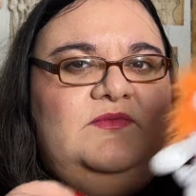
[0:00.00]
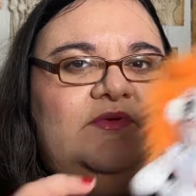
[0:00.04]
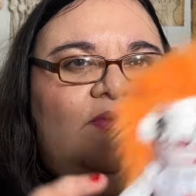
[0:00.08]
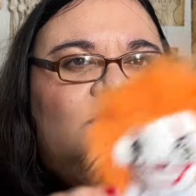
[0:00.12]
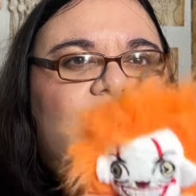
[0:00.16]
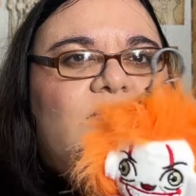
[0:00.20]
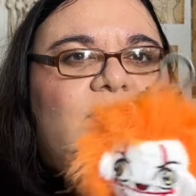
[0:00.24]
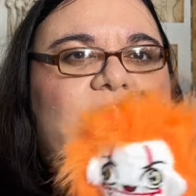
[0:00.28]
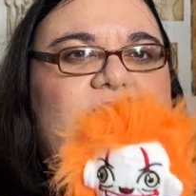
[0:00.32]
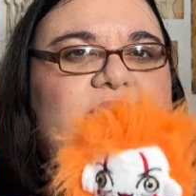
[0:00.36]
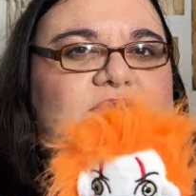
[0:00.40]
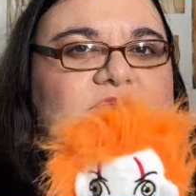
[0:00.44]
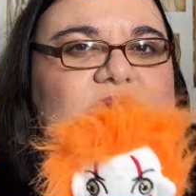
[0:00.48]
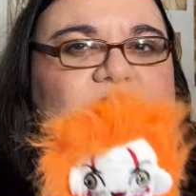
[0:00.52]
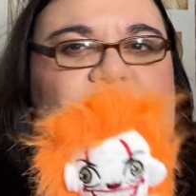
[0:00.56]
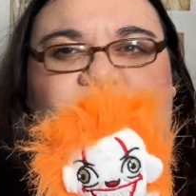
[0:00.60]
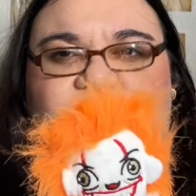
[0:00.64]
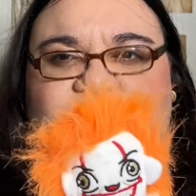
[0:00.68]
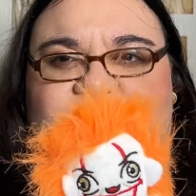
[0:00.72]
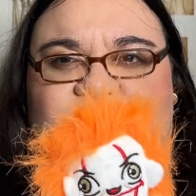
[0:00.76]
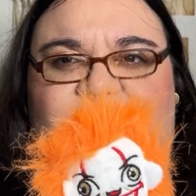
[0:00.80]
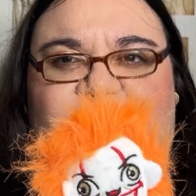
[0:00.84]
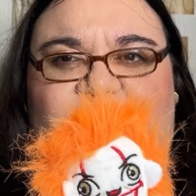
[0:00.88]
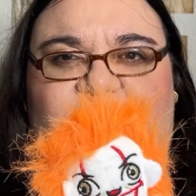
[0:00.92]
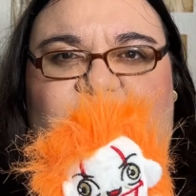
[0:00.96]
No.
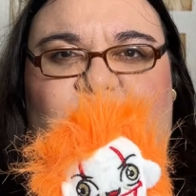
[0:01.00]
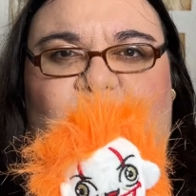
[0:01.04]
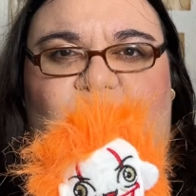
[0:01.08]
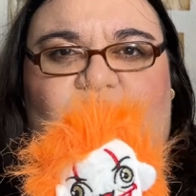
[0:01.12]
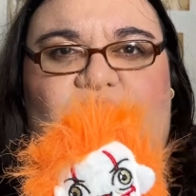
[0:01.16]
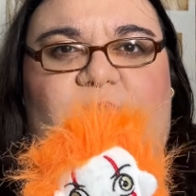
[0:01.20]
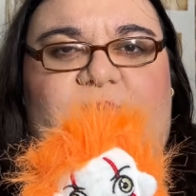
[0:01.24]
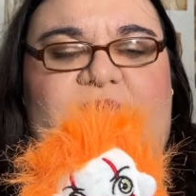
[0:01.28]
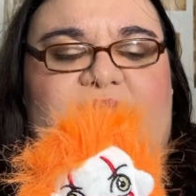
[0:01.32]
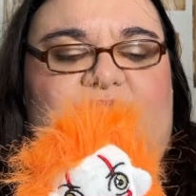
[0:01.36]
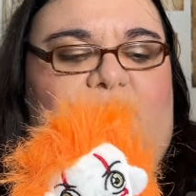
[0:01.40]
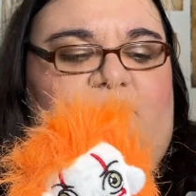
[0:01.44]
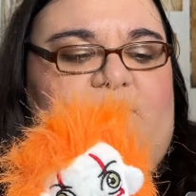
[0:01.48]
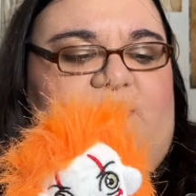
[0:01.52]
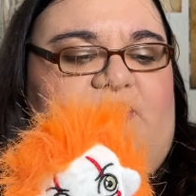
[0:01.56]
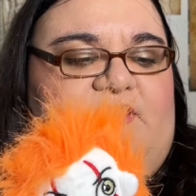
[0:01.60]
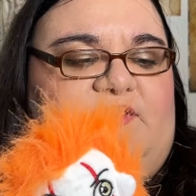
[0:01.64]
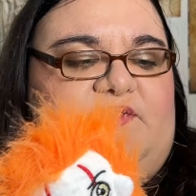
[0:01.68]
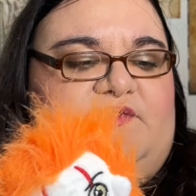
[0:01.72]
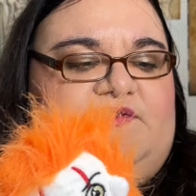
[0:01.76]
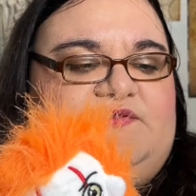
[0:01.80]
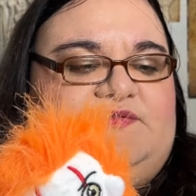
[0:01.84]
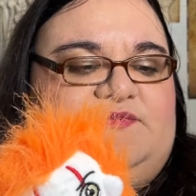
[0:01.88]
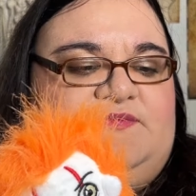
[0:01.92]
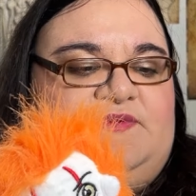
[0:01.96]
was it Freddy Cooper or Michael
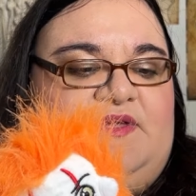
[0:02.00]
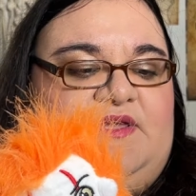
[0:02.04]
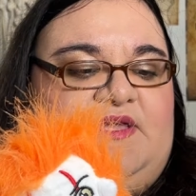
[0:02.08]
Myers? Freddy